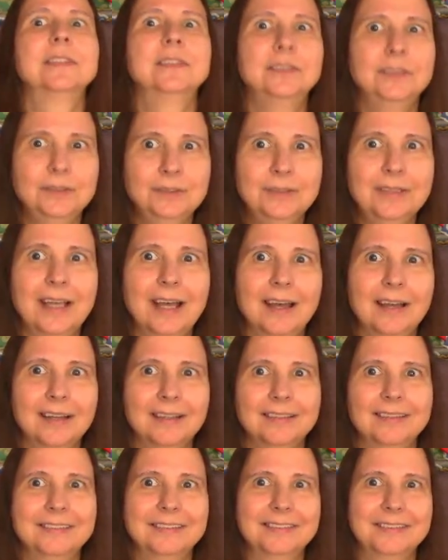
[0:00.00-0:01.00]
do
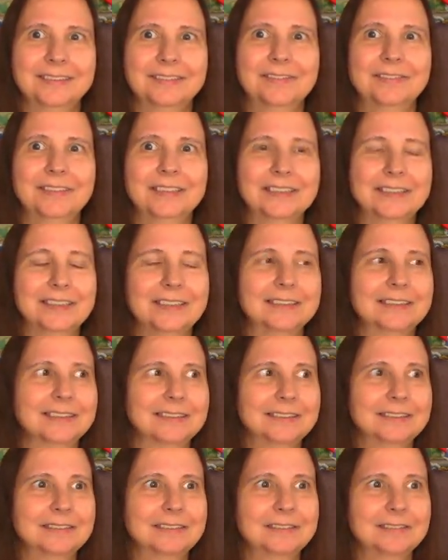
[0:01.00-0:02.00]
that if it
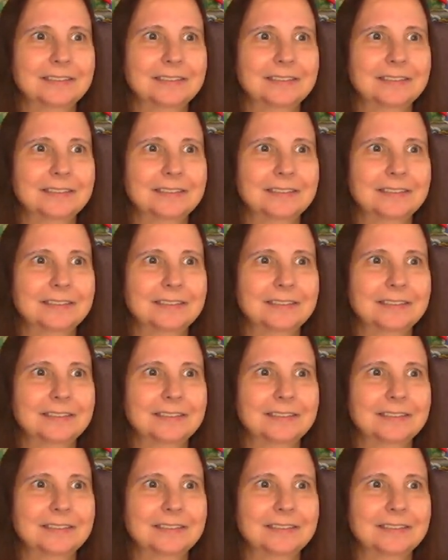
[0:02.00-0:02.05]
doesn't